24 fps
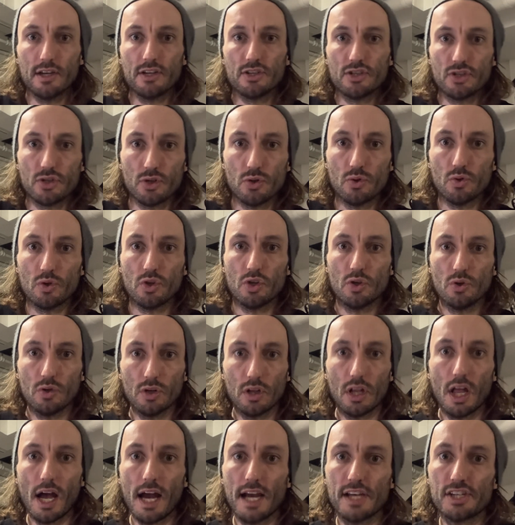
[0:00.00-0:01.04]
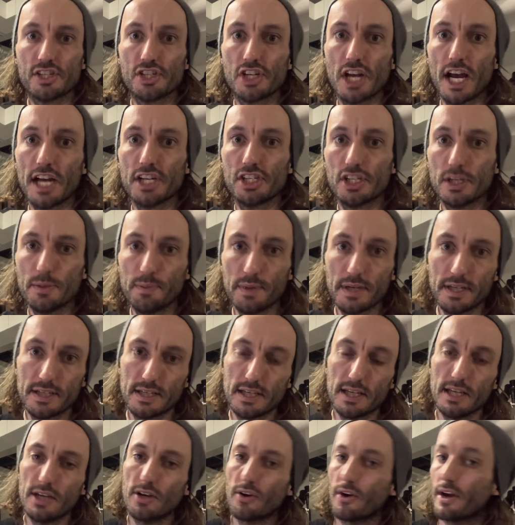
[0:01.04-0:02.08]
to utilize
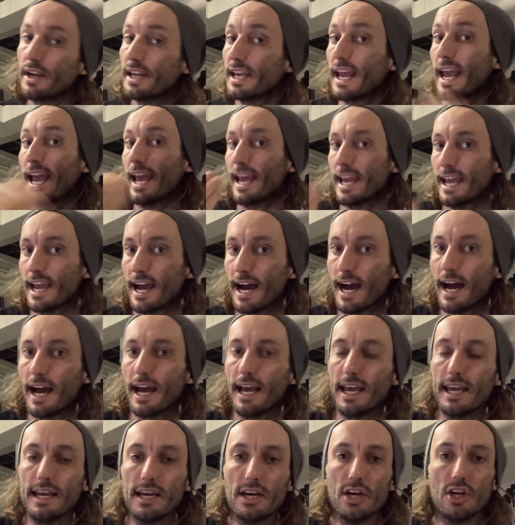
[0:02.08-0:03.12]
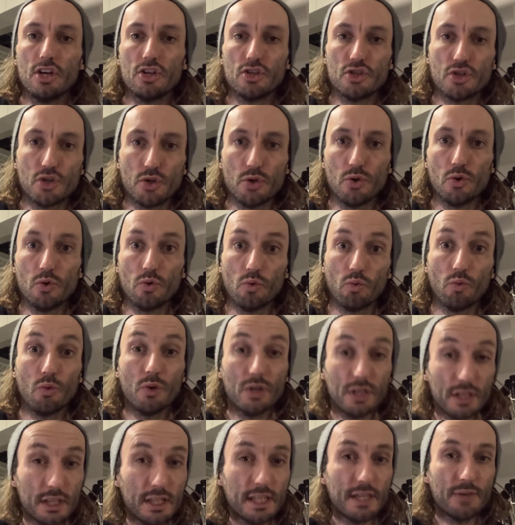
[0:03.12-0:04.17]
ChatGPT or any AI to
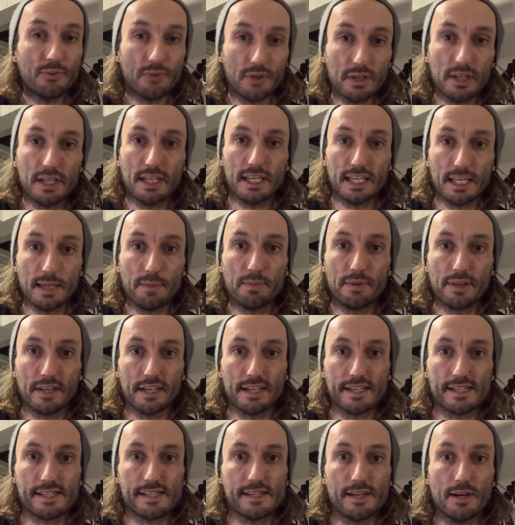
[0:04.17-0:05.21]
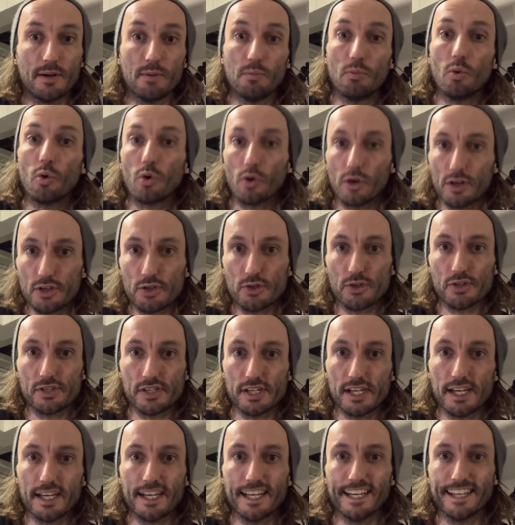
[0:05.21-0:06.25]
really, really keep things more
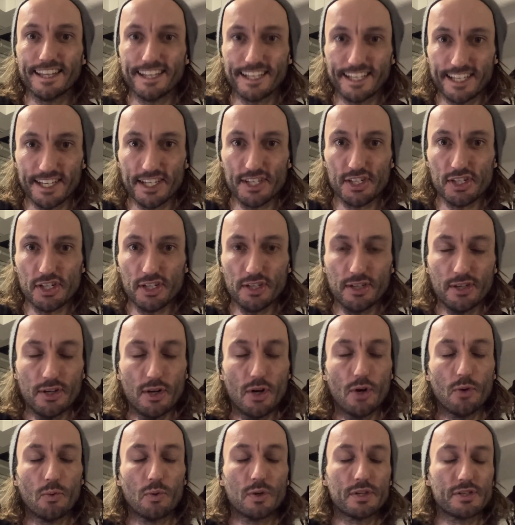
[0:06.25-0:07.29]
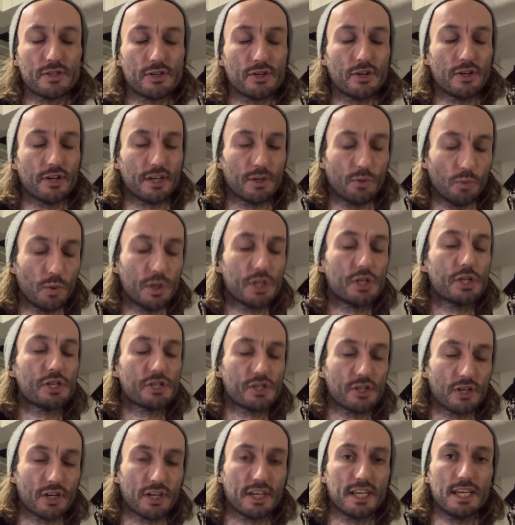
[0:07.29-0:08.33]
interesting in the kitchen, which is
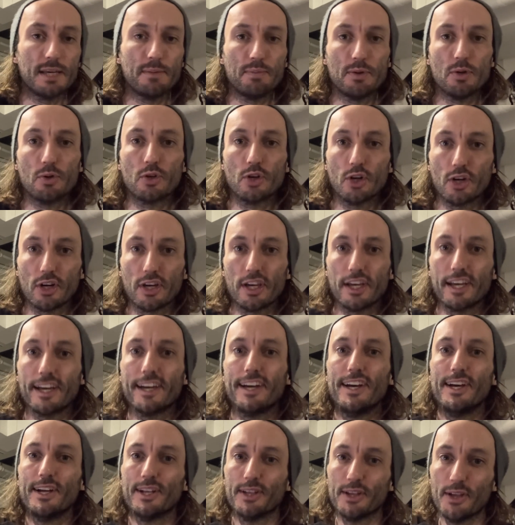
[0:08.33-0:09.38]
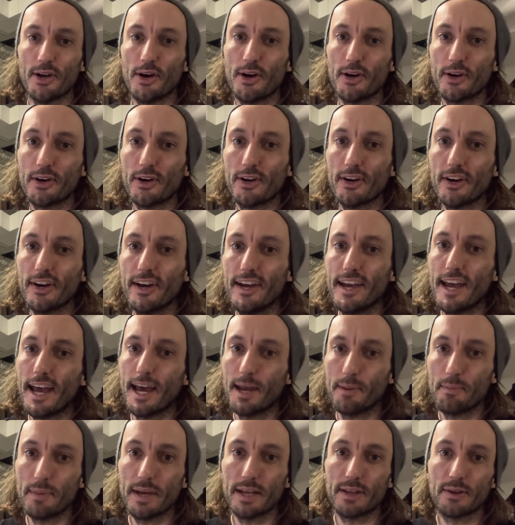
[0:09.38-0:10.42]
gonna keep you cooking longer
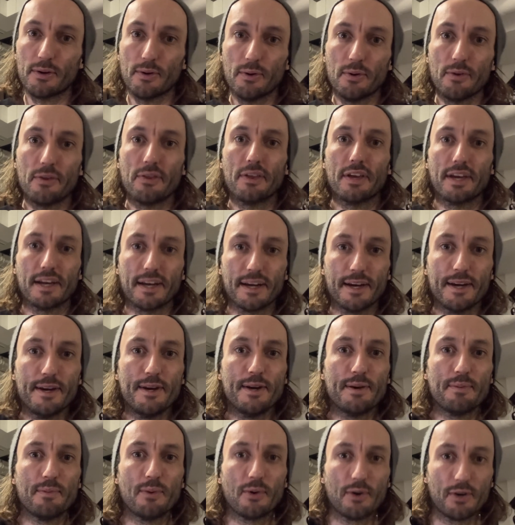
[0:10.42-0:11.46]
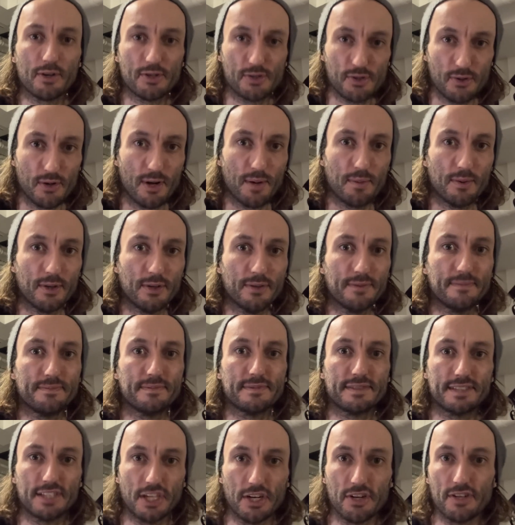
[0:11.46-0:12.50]
and make the whole thing more enjoyable.
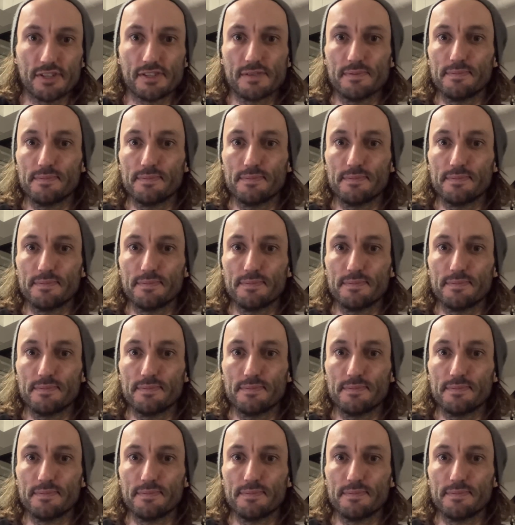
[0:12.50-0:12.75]
Cheers.